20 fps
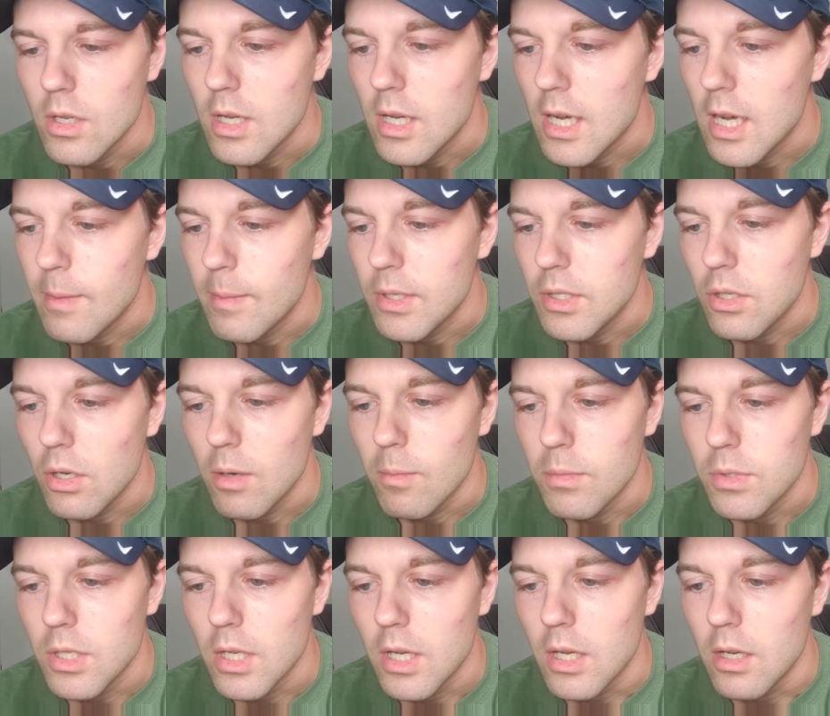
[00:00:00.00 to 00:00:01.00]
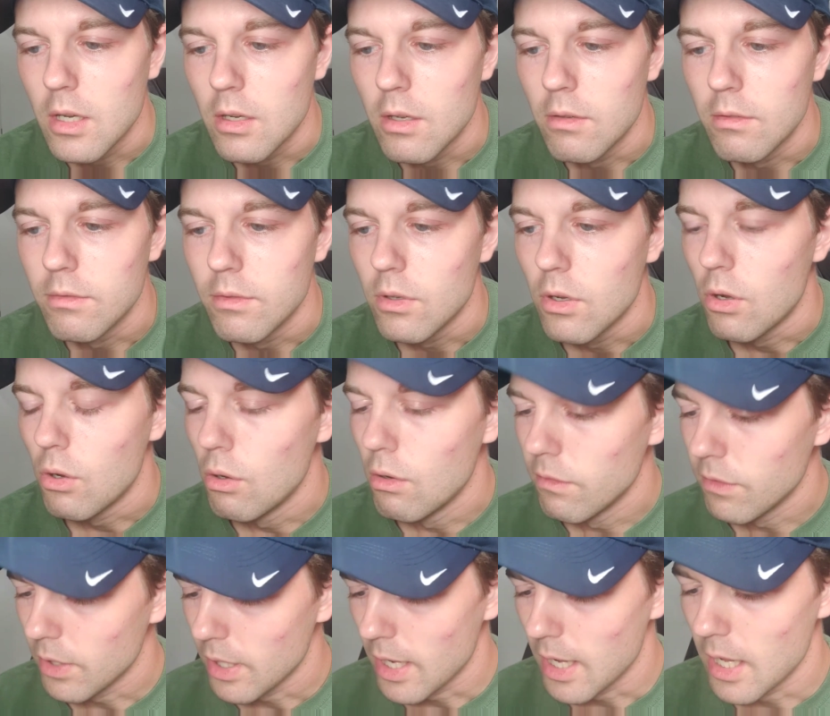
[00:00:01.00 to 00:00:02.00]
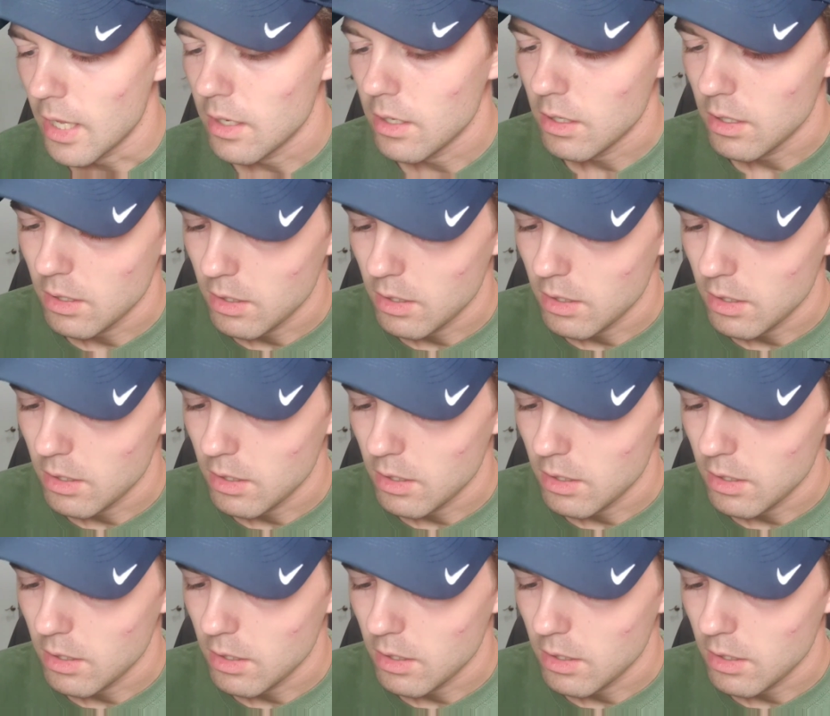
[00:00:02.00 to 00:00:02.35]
In terms of overhead,